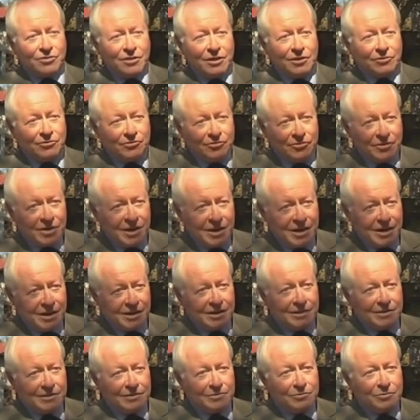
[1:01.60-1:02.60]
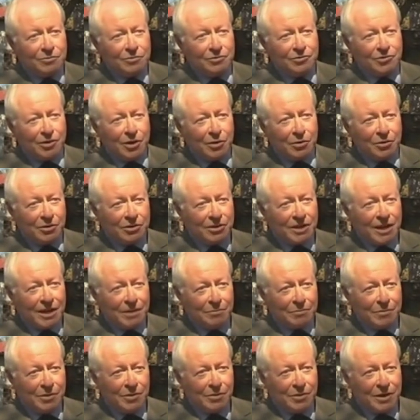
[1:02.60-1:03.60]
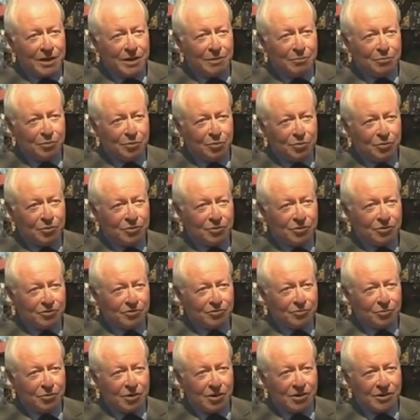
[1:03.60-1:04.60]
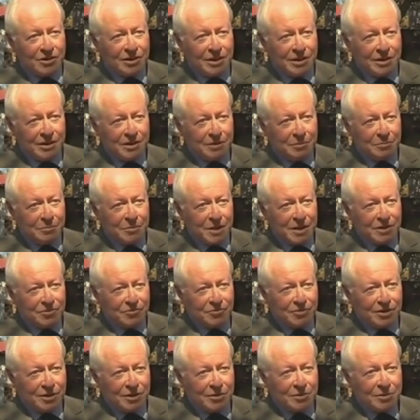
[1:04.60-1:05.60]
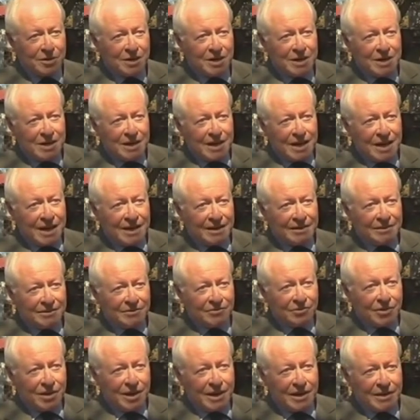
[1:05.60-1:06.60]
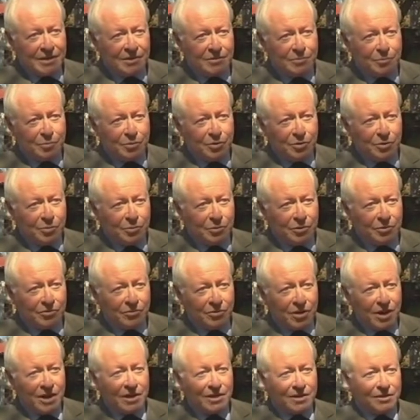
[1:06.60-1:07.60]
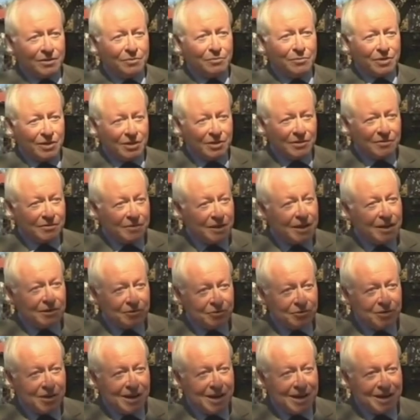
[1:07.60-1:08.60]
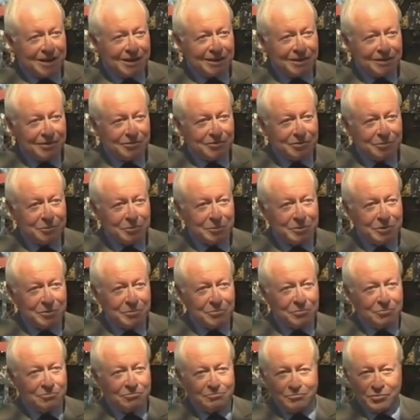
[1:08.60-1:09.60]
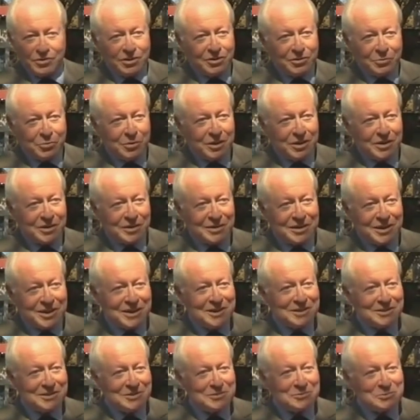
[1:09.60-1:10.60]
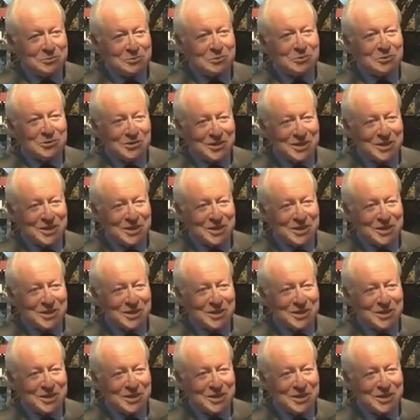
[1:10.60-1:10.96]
of those triangles was OR Tambo Airport, Tshwane Metro, and Johannesburg, we're right in the middle of that triangle, so we're pretty well located to all